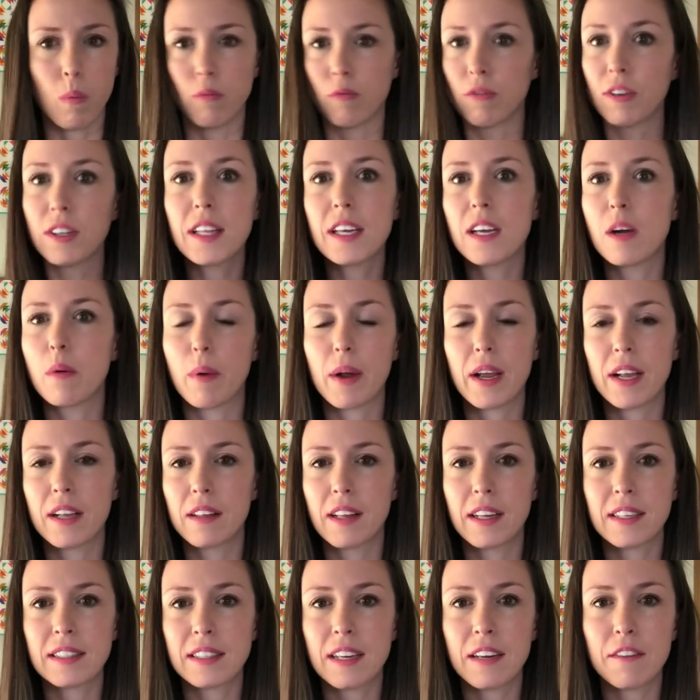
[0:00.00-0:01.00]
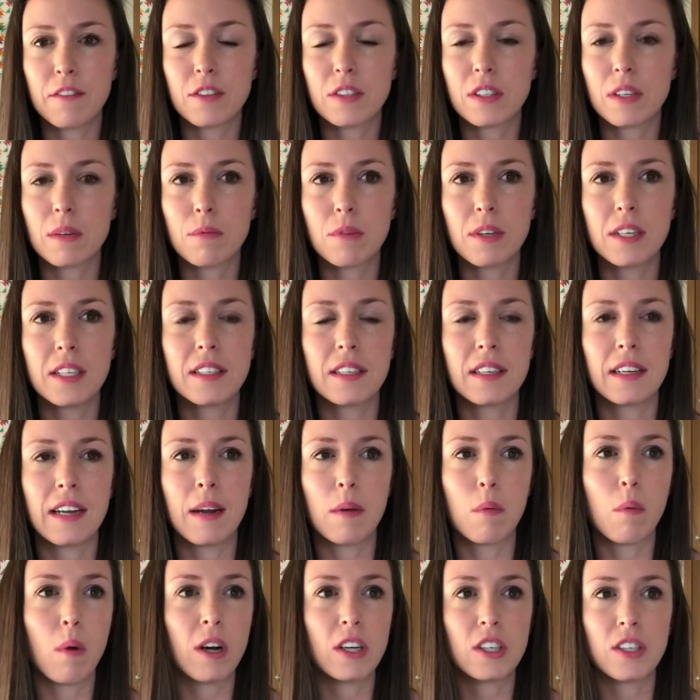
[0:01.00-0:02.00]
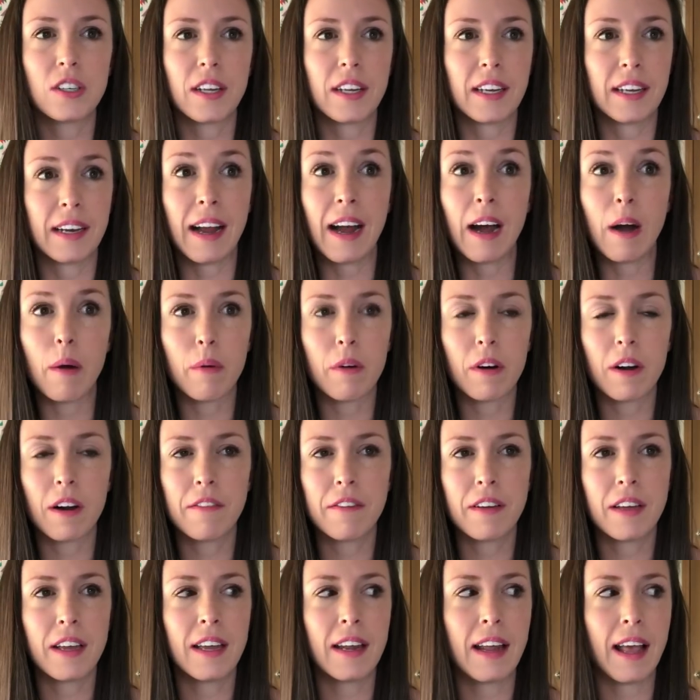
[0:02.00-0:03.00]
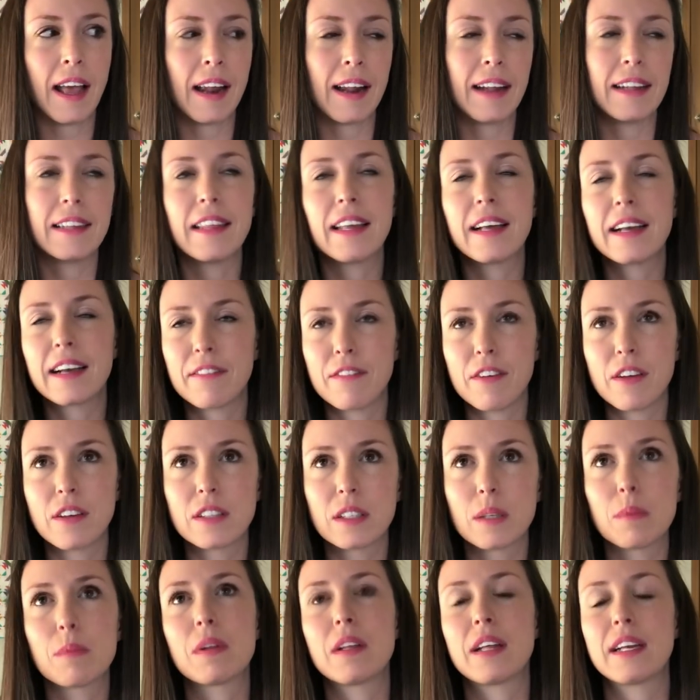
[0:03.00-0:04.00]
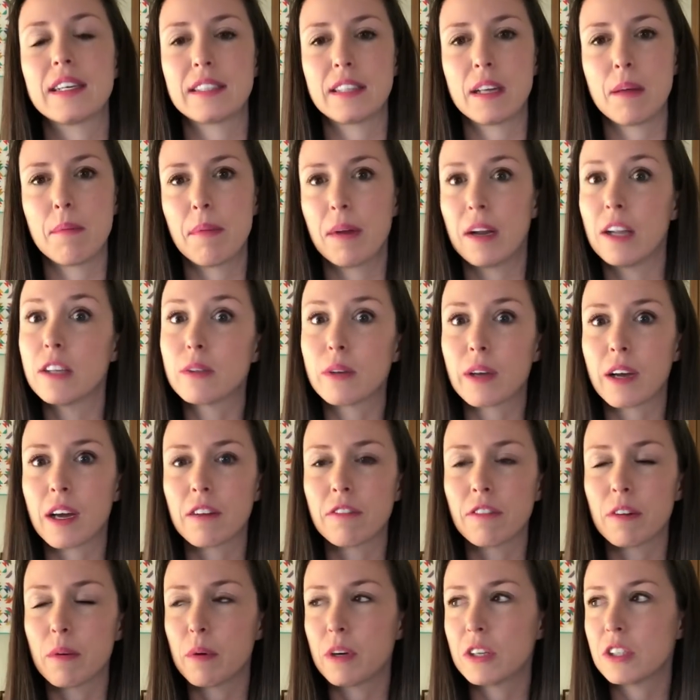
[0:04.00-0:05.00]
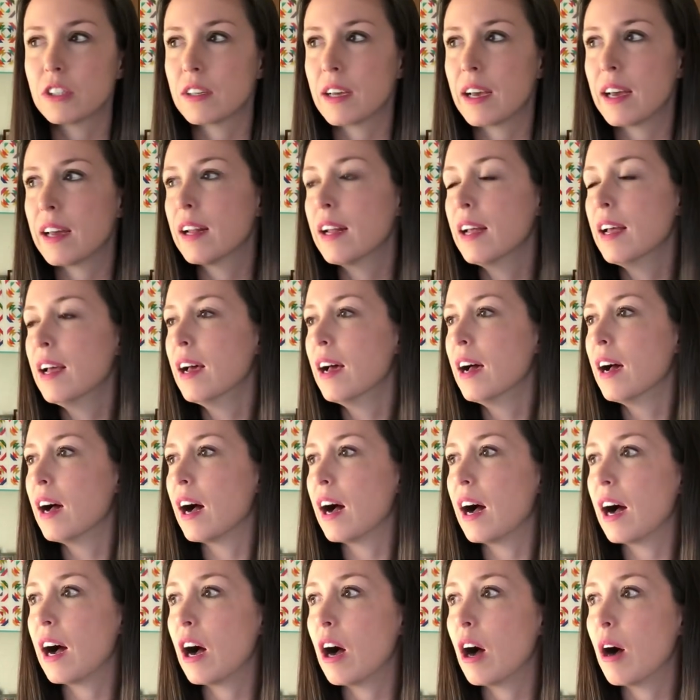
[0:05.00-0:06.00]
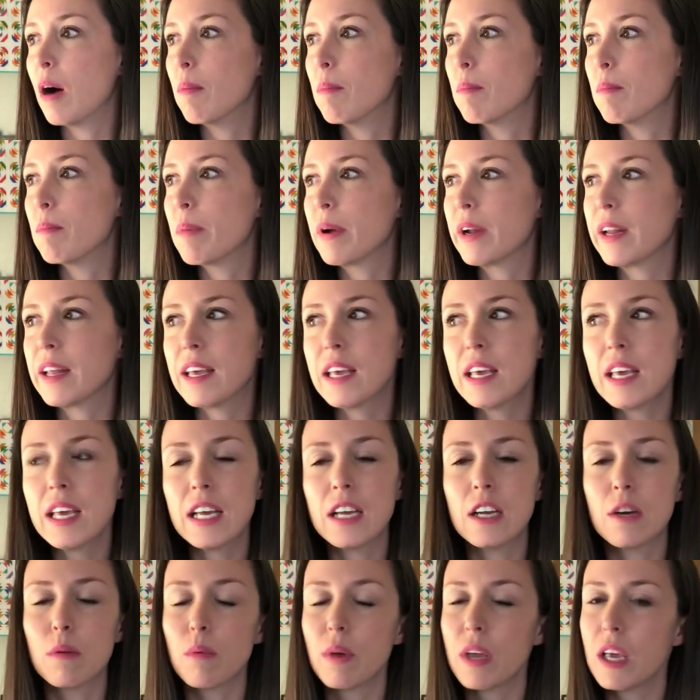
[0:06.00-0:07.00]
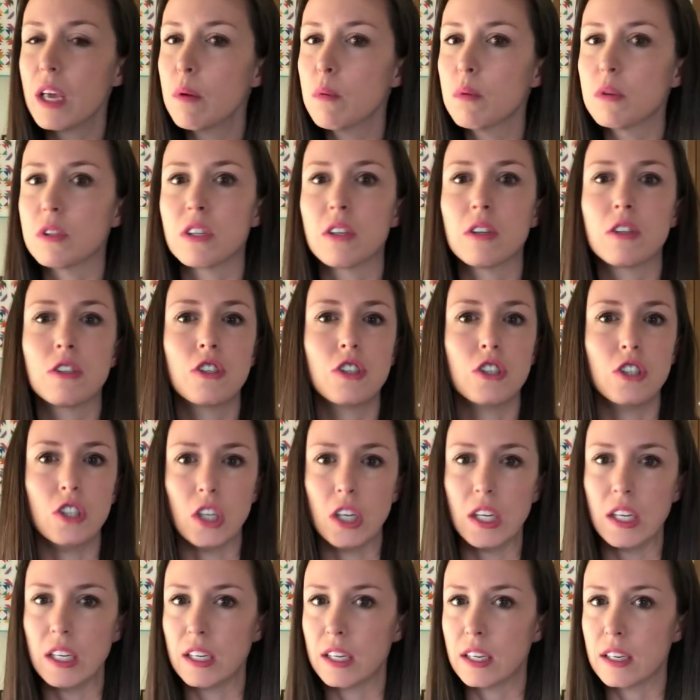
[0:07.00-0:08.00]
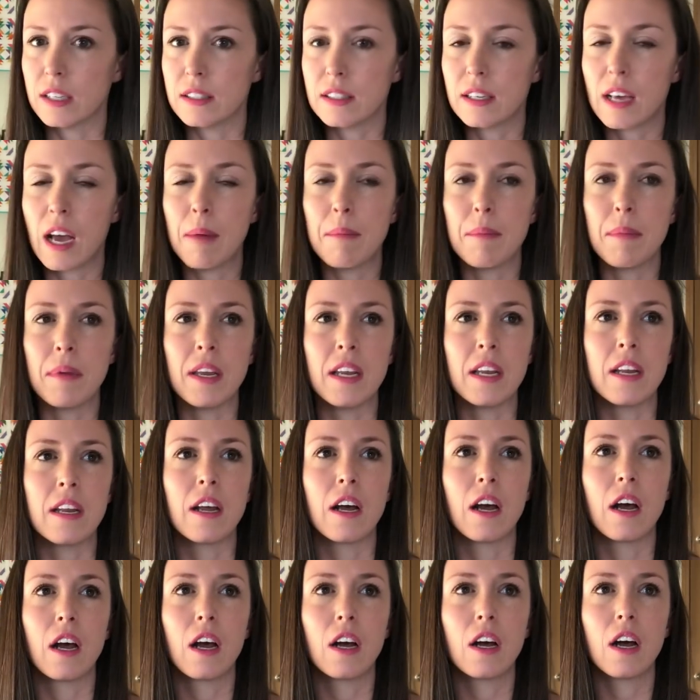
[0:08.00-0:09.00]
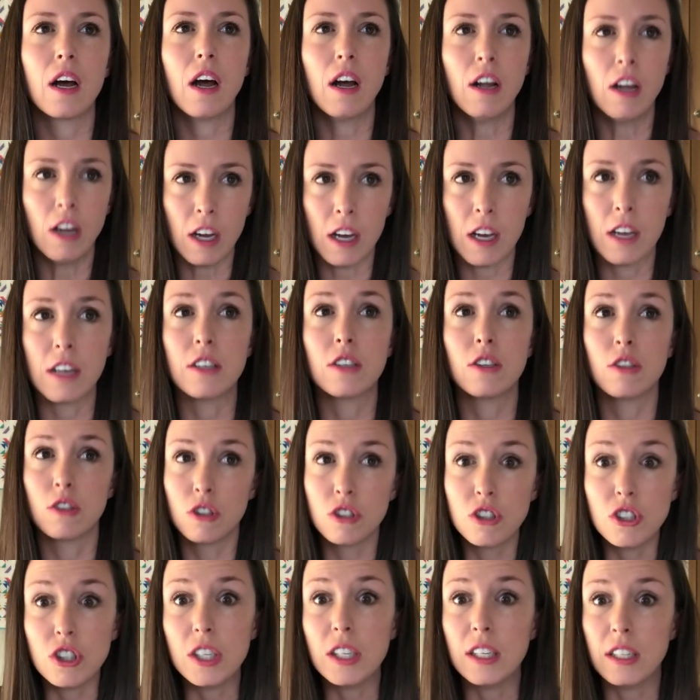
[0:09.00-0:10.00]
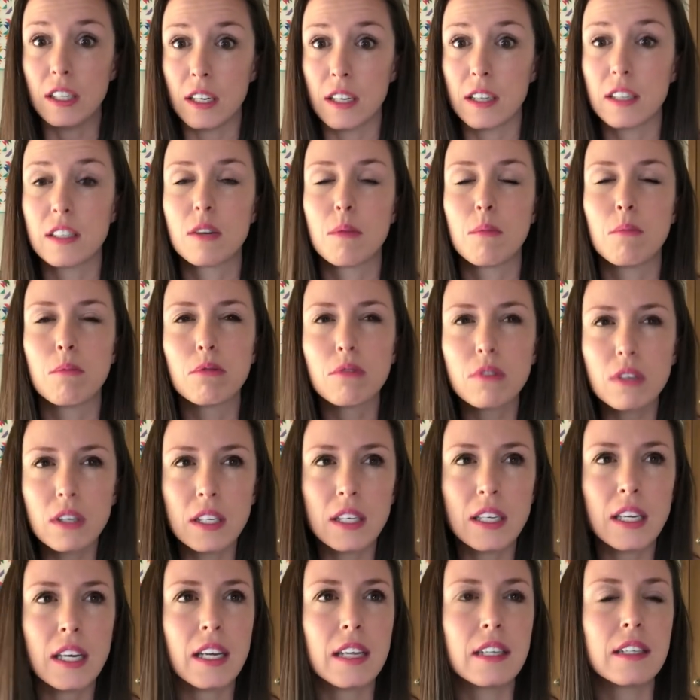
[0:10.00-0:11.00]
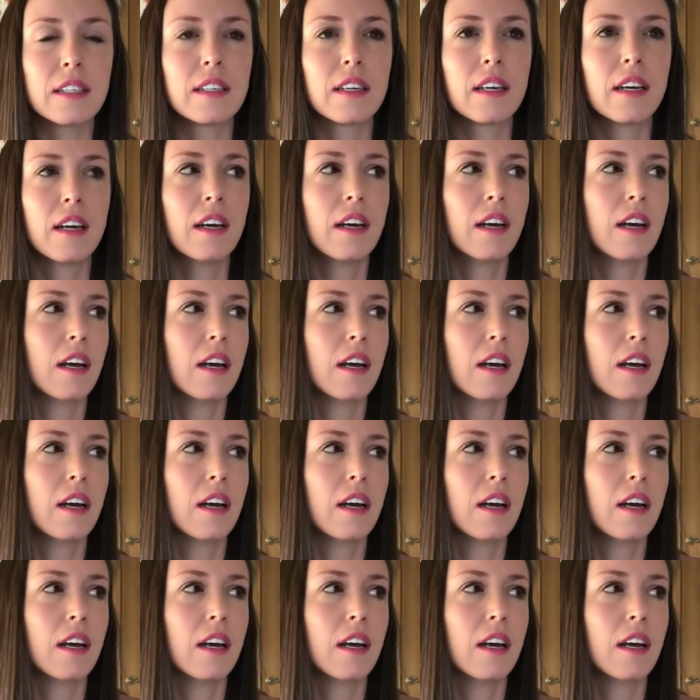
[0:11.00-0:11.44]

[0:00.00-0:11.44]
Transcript: really awake last night for some reason. I watched like an hour of it, and I think I fell asleep the last 10 minutes, so I gotta rewatch that. Um, but he he was a genius. I mean, a genius, brilliant.